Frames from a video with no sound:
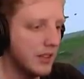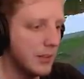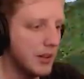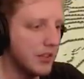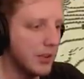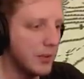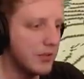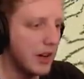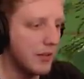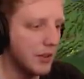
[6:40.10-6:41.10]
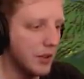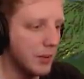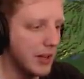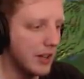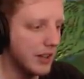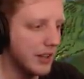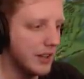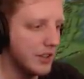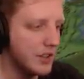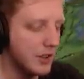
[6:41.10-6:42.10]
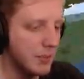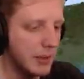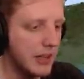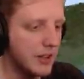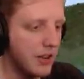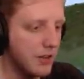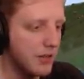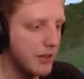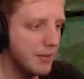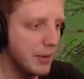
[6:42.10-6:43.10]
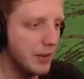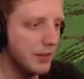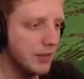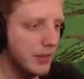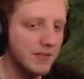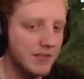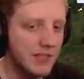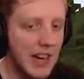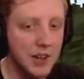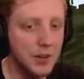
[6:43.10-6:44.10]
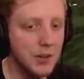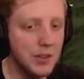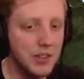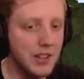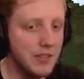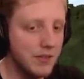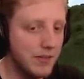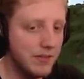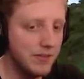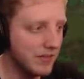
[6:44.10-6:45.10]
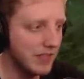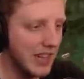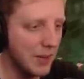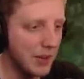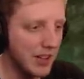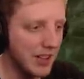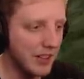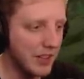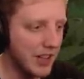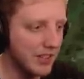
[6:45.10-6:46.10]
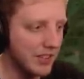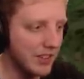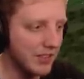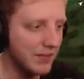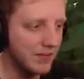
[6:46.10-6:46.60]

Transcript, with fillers: So I'm pretty certain we've traveled all the way along here and there shouldn't be a coral reef, but I don't know the seed. And I'm not going to give you guys the seed.